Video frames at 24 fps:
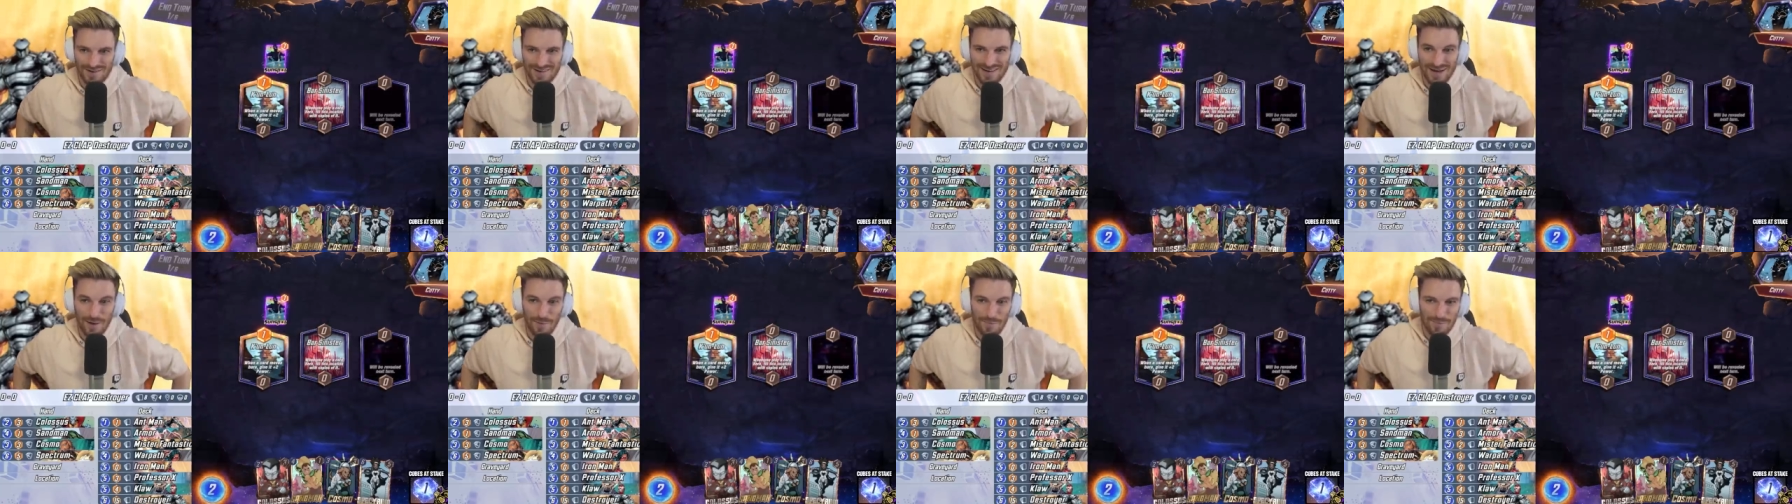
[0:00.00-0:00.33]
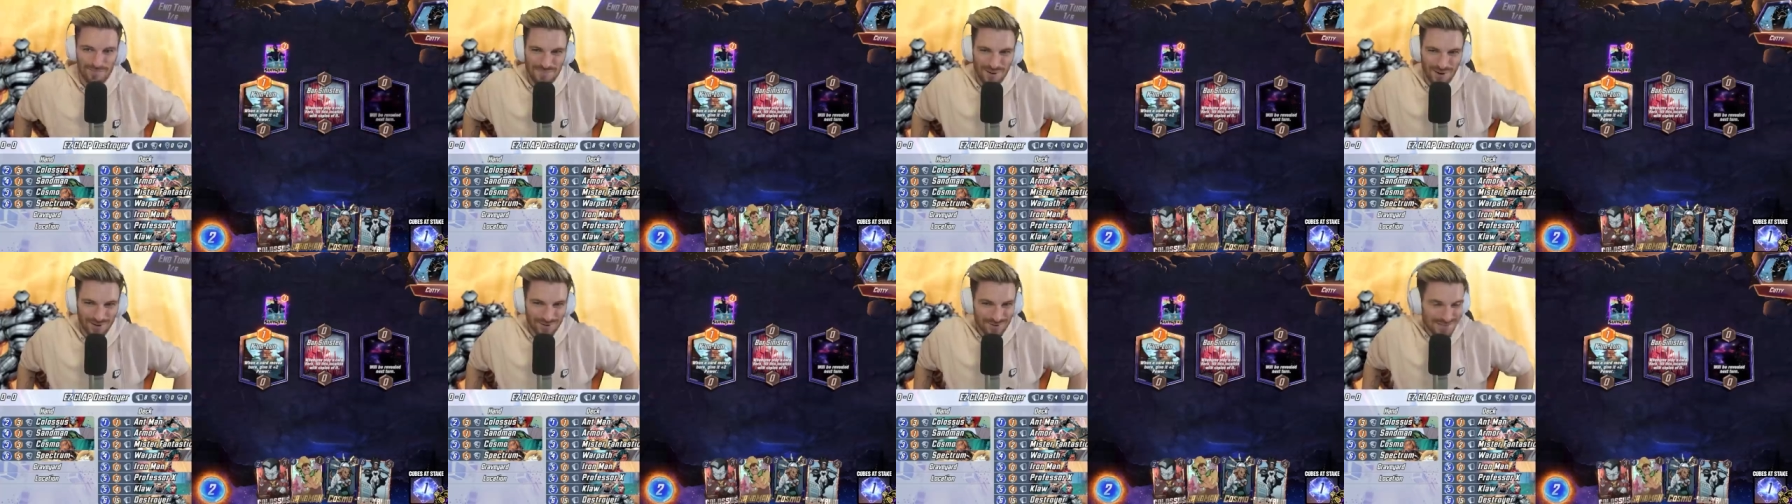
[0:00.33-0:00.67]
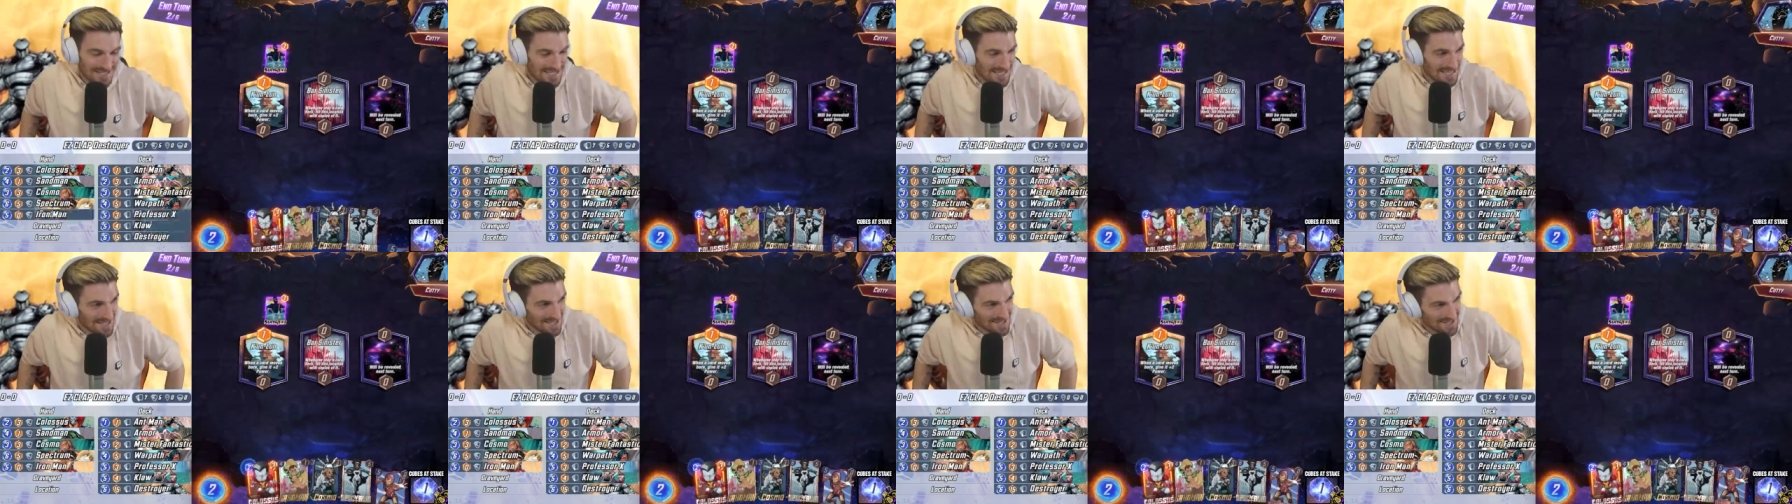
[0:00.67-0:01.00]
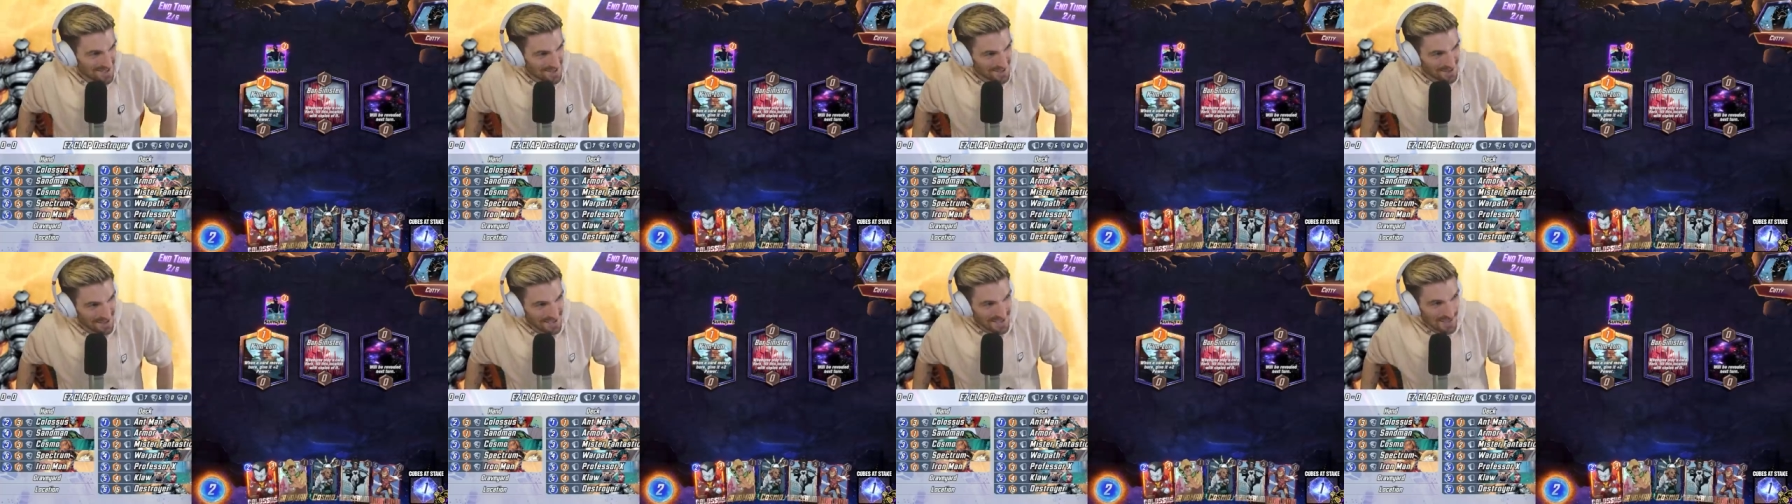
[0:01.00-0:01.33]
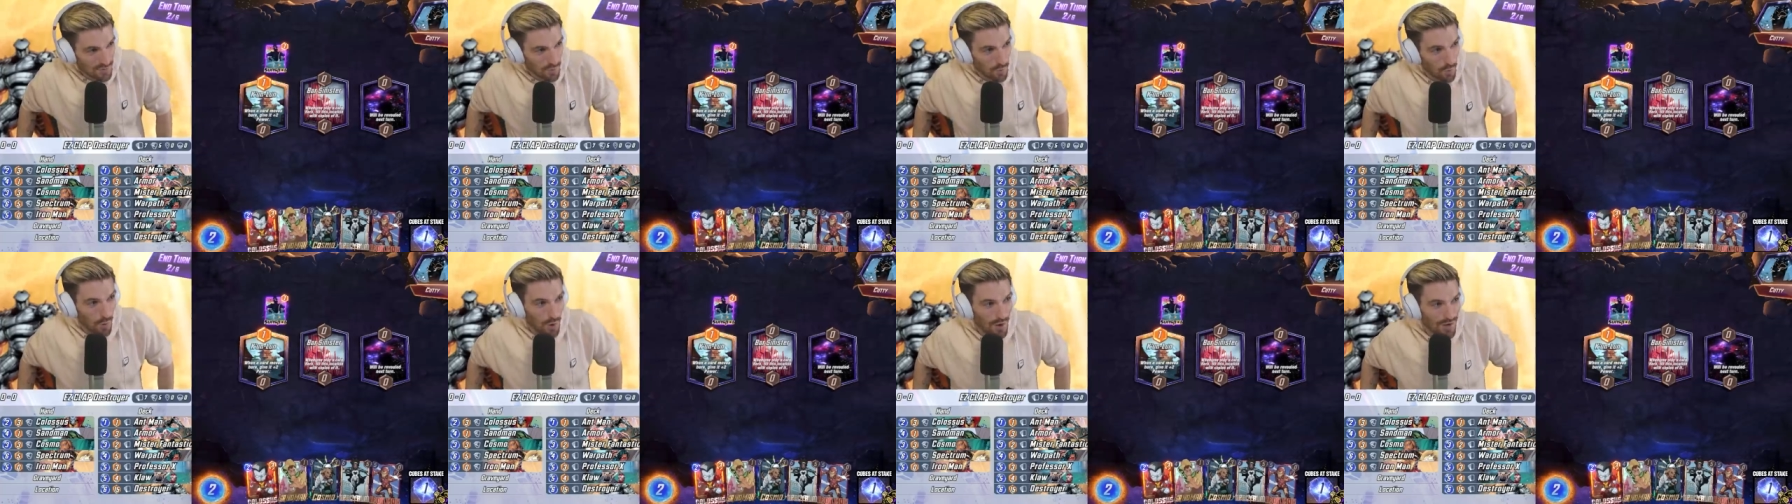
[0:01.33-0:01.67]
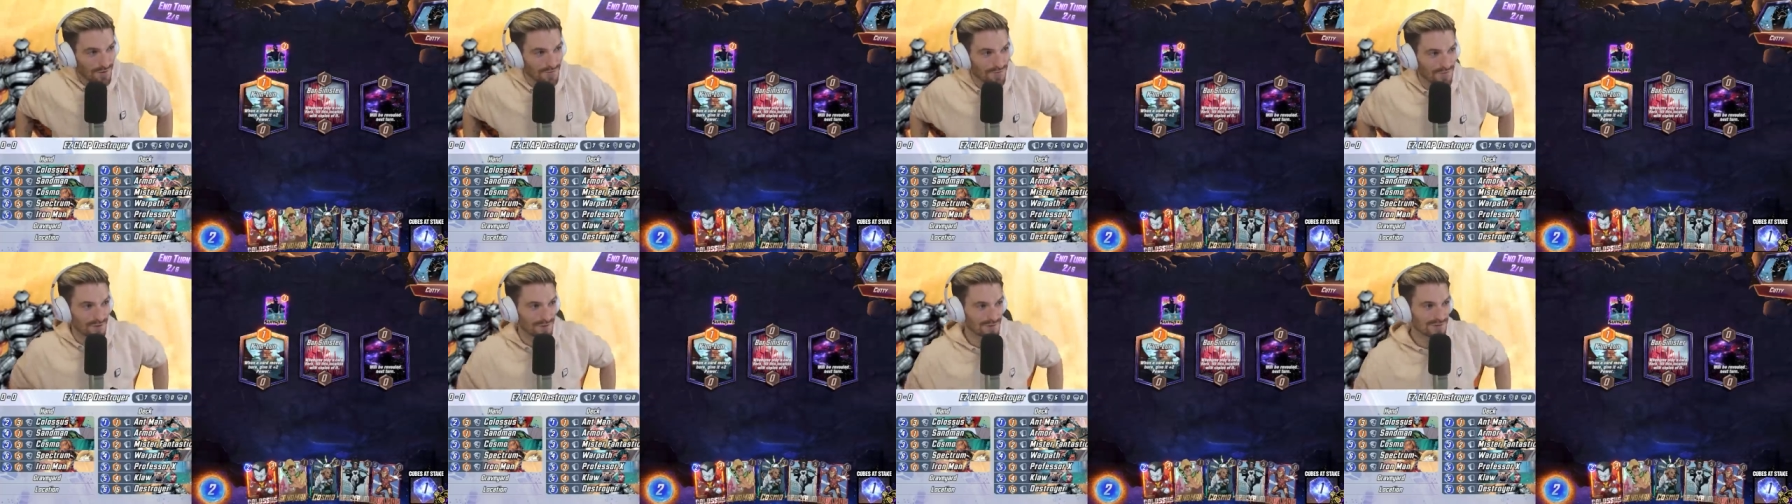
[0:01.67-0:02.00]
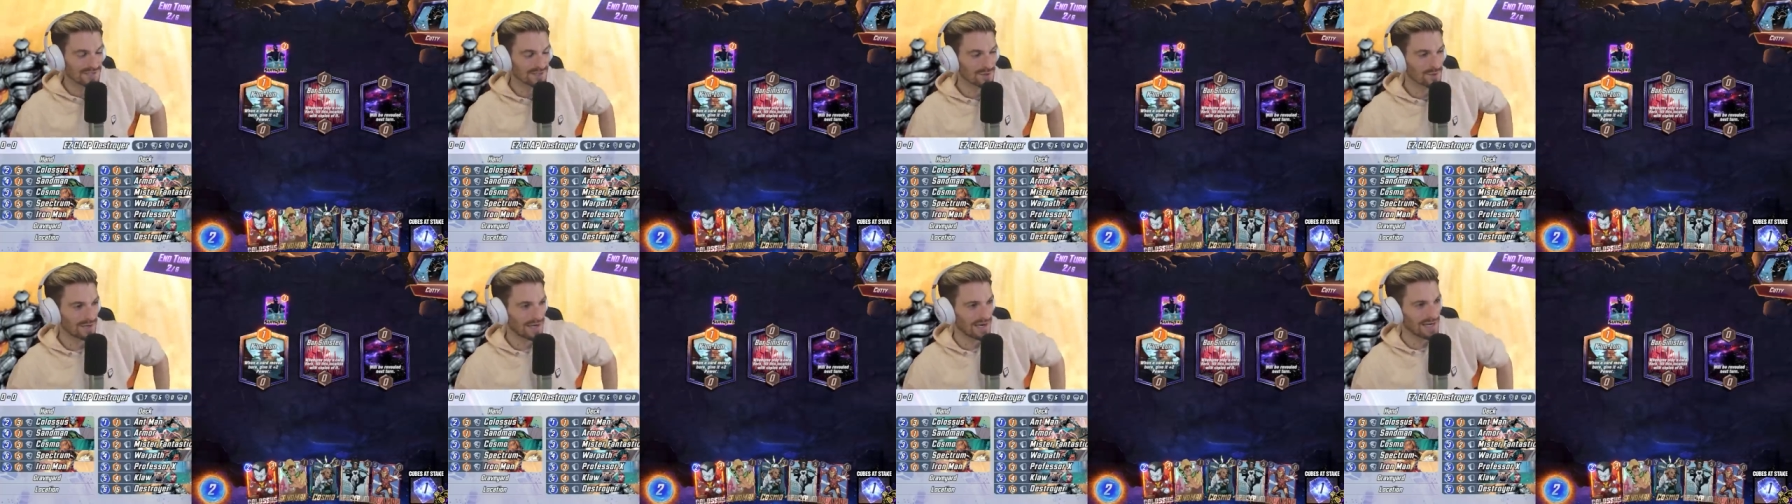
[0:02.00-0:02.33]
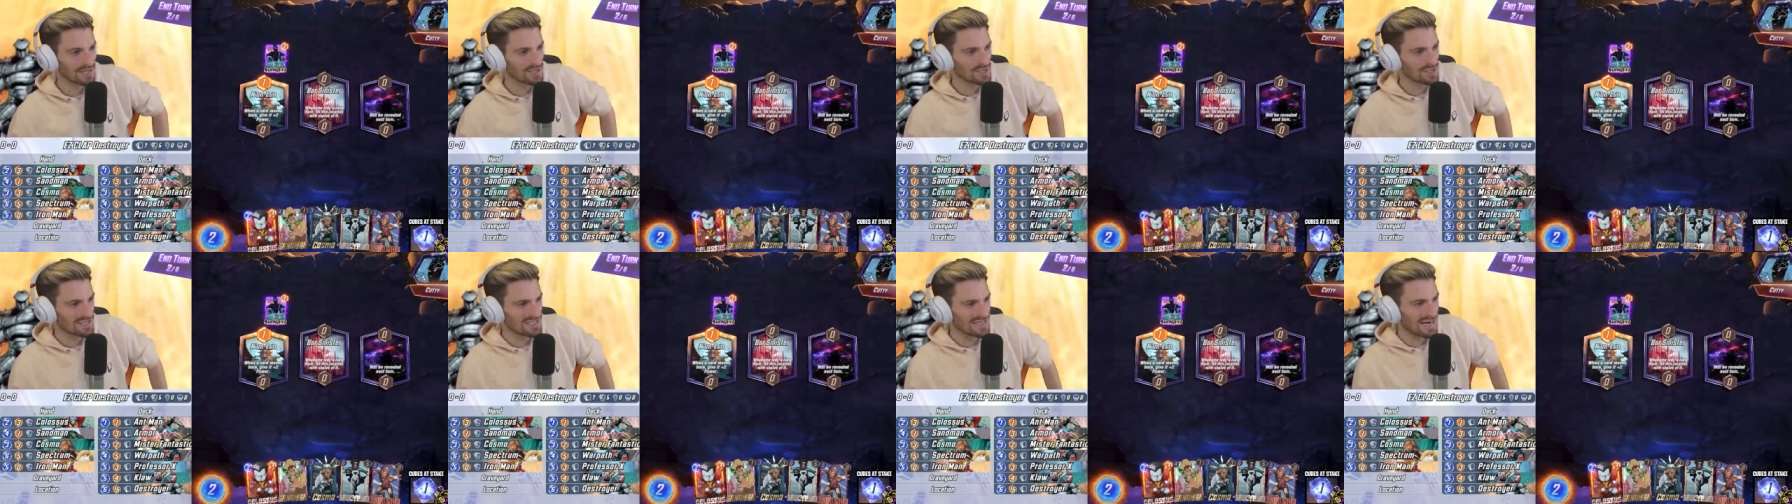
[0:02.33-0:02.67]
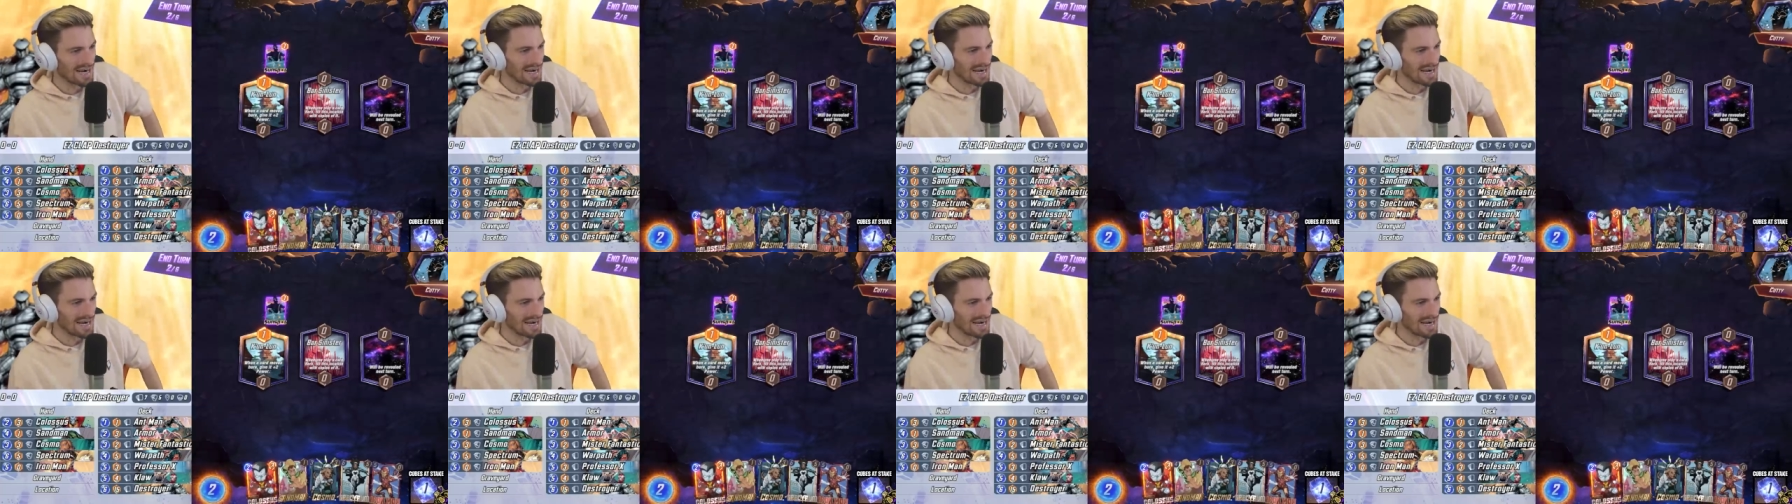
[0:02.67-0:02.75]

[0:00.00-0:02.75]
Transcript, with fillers: Now, Bar Sinister is one of those locations,